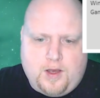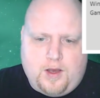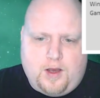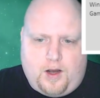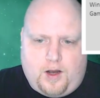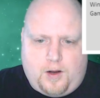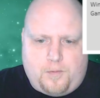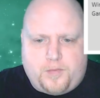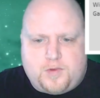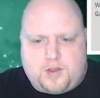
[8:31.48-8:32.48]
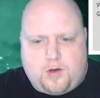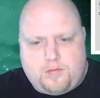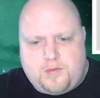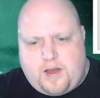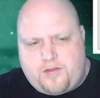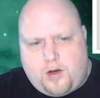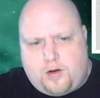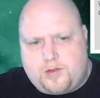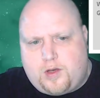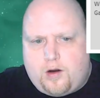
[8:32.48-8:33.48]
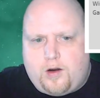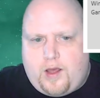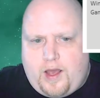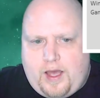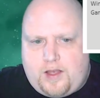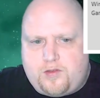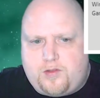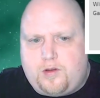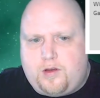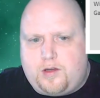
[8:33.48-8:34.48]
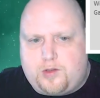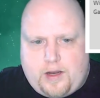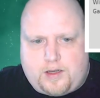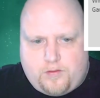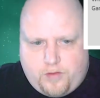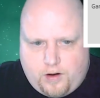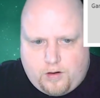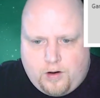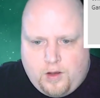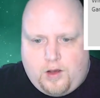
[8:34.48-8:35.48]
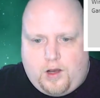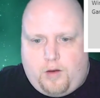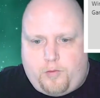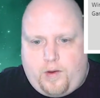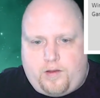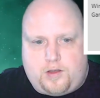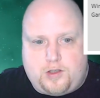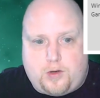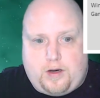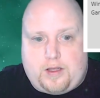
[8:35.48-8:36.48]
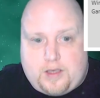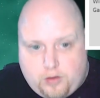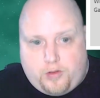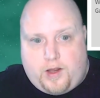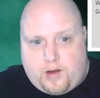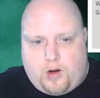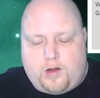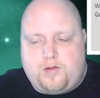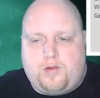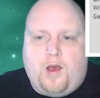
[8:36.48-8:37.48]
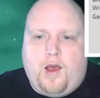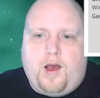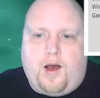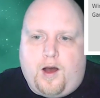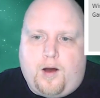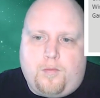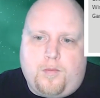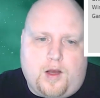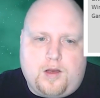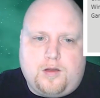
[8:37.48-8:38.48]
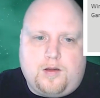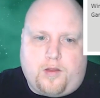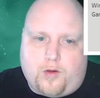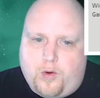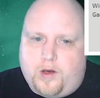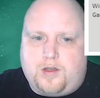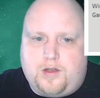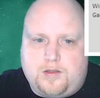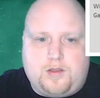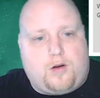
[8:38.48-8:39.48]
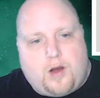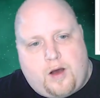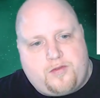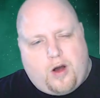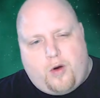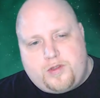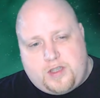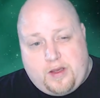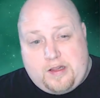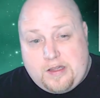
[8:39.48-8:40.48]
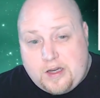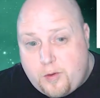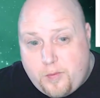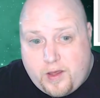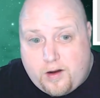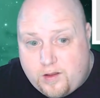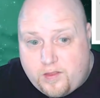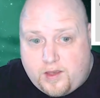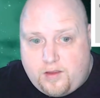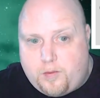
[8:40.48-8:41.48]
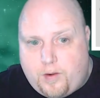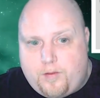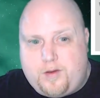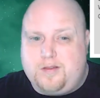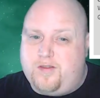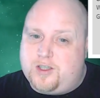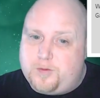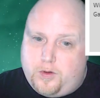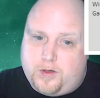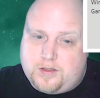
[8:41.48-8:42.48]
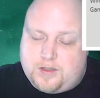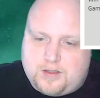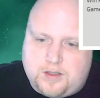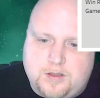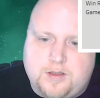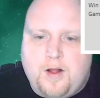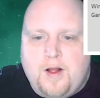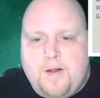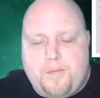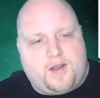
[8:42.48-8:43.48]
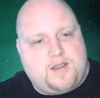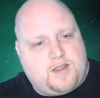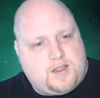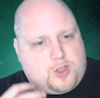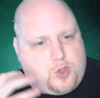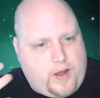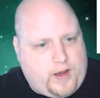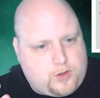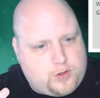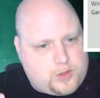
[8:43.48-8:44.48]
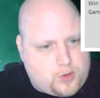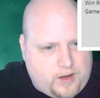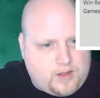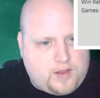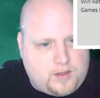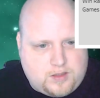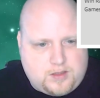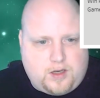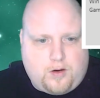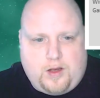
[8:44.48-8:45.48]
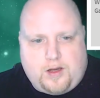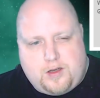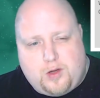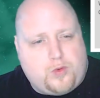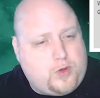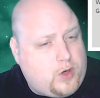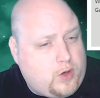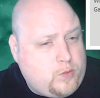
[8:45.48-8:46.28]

So Death Skulls aren't as attractive there. You're mainly just trying to kill the Necrons. Now the question is, Goths are always going to be a little bit better in the killing department because of exploding sixes, but is this extra strength necessary? I don't know.